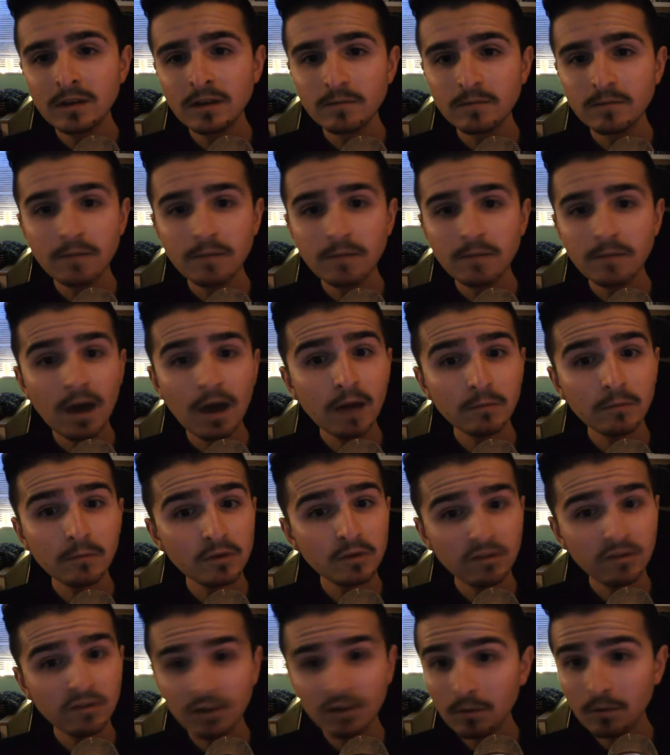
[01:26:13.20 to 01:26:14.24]
But I'm going to
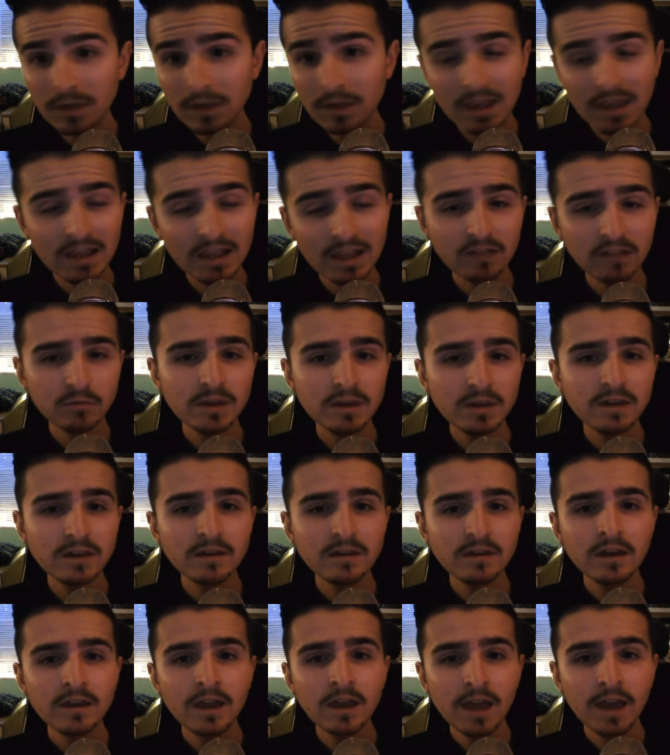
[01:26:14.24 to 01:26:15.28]
still be here next week.
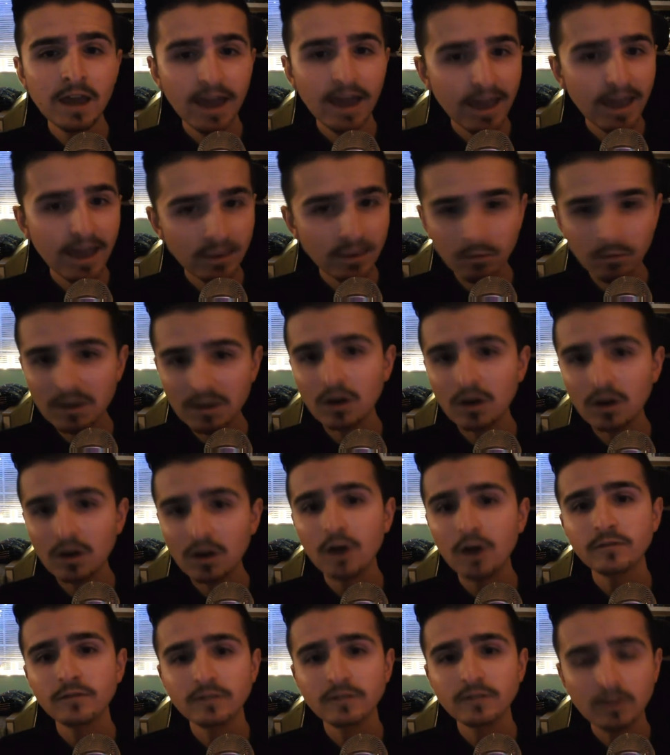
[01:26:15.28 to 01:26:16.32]
And the week
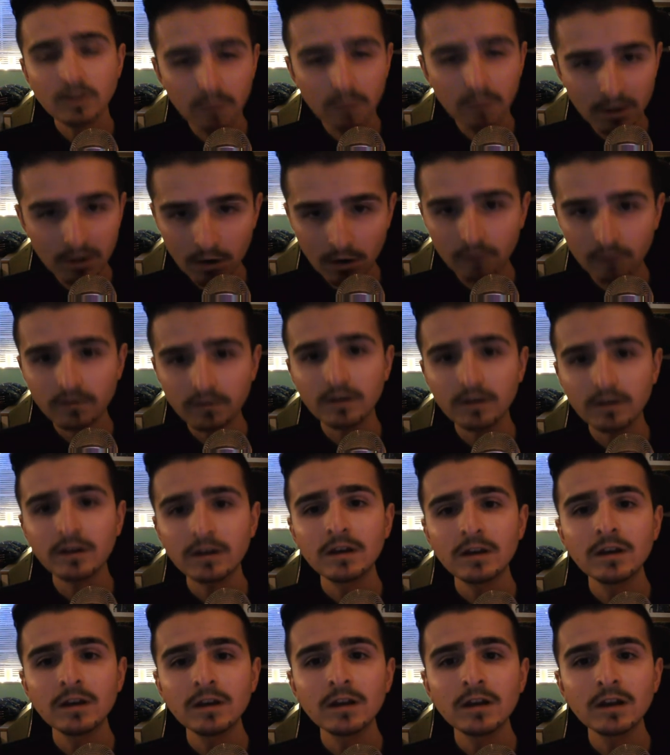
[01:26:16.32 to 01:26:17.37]
after and the week after.
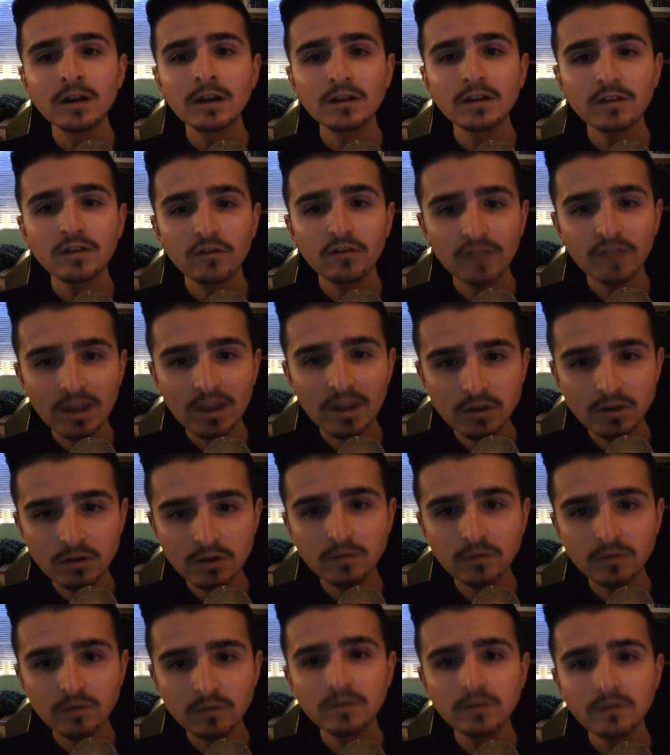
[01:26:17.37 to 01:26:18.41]
So stay
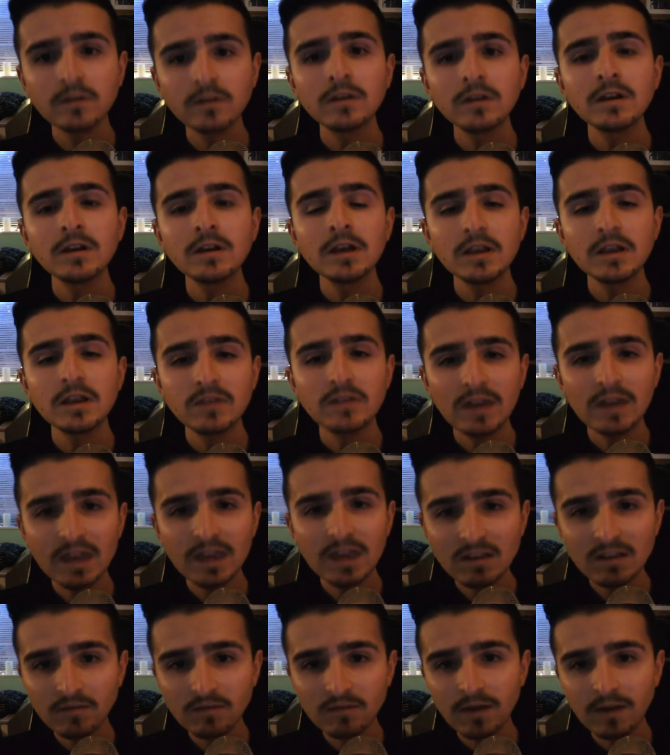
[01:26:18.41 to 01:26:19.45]
tuned. Take it
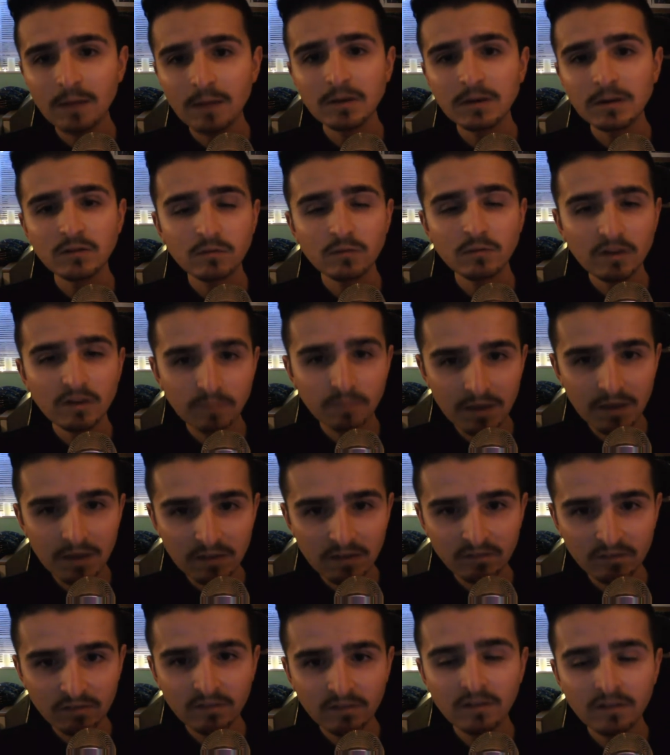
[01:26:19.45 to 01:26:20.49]
easy, fam. And as always,
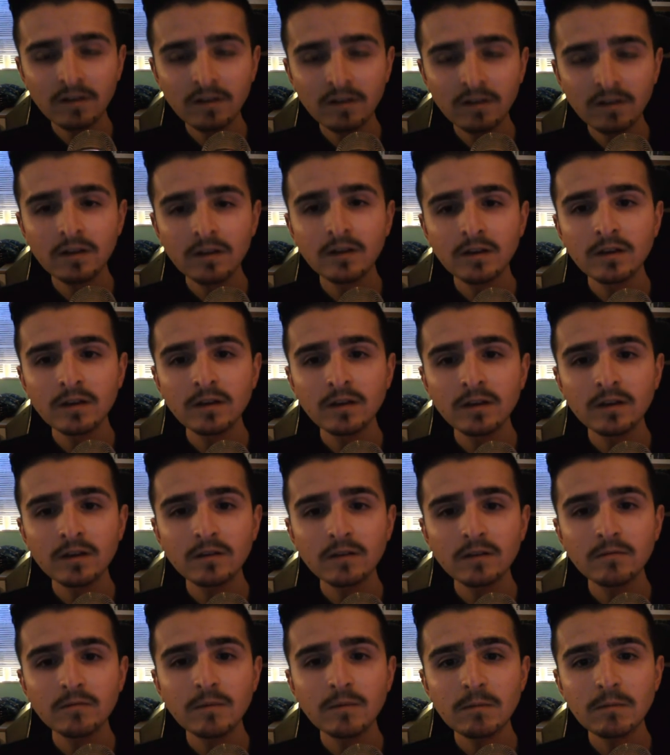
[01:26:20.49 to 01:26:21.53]
peace.
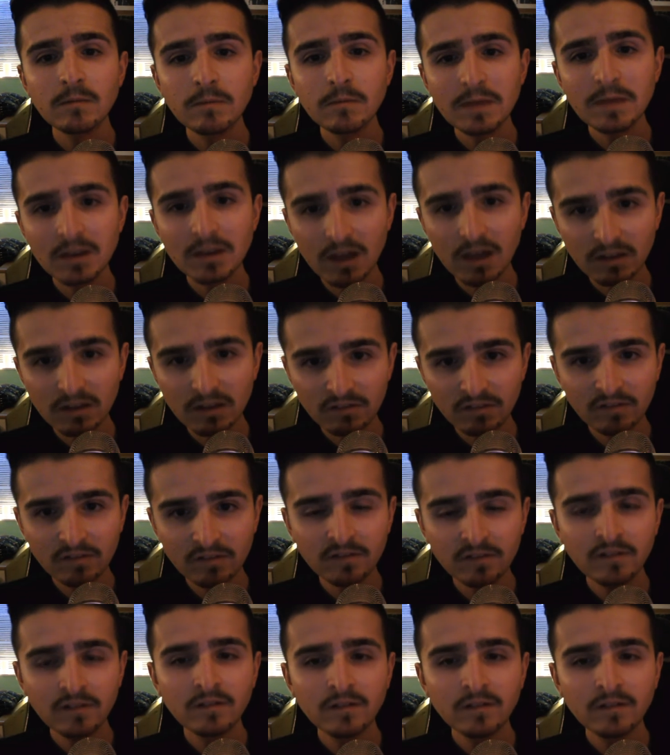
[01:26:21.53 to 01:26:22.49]
Remember, be nice.